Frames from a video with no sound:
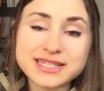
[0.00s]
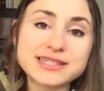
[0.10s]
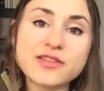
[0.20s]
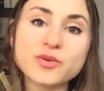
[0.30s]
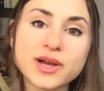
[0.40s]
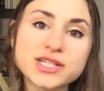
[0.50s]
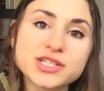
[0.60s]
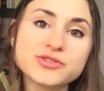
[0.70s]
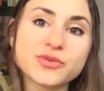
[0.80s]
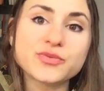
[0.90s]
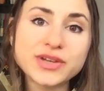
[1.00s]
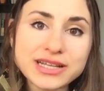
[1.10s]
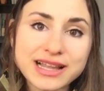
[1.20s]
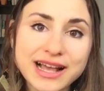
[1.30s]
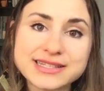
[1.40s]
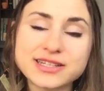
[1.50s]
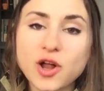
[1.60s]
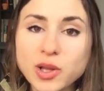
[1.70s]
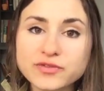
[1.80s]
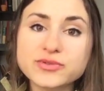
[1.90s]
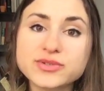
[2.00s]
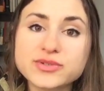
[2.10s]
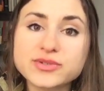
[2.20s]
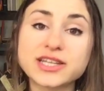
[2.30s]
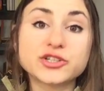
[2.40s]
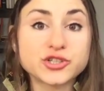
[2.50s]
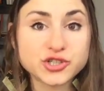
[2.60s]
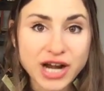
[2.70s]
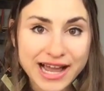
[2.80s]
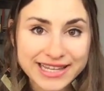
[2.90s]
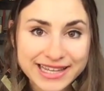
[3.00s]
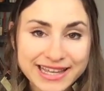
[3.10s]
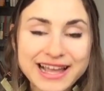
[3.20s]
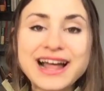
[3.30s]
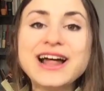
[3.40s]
because otherwise you don't realize that all of those things that you're trying